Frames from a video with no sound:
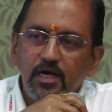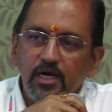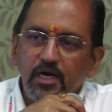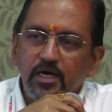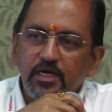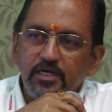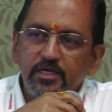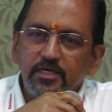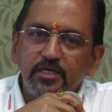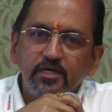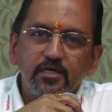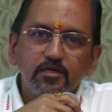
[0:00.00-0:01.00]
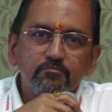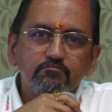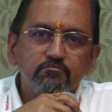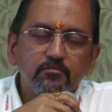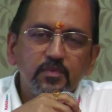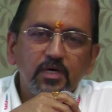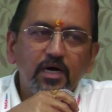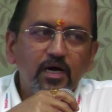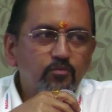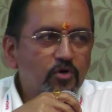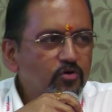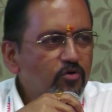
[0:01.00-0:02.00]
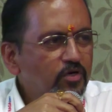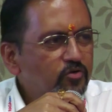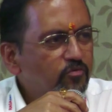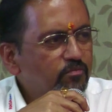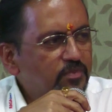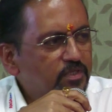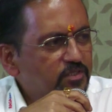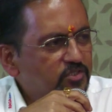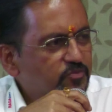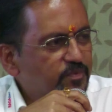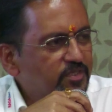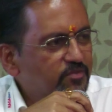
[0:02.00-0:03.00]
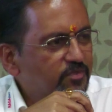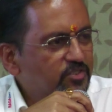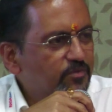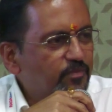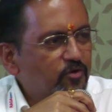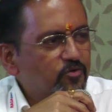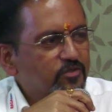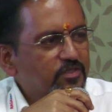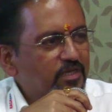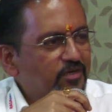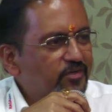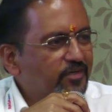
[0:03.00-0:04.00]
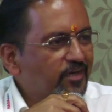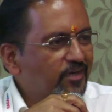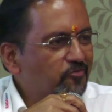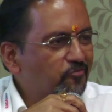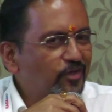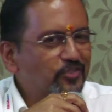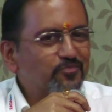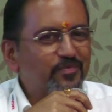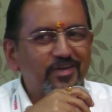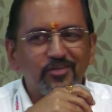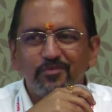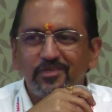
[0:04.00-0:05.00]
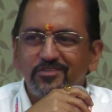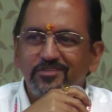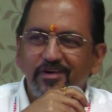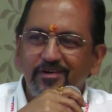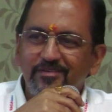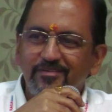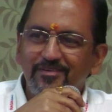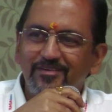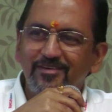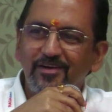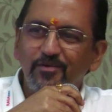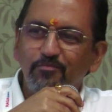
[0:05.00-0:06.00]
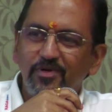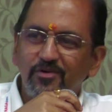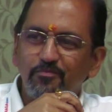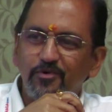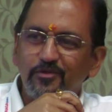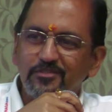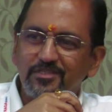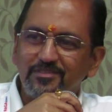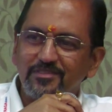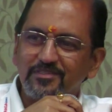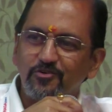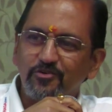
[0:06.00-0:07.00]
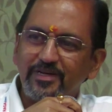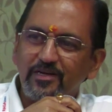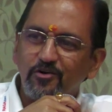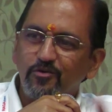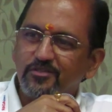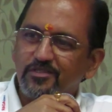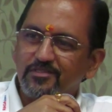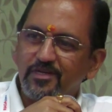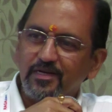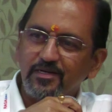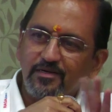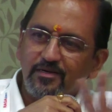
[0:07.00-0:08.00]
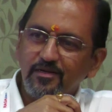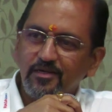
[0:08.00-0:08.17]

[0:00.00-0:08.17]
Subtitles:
And I'm not going to speak much about the entire waste management strategy and processes or technologies, right?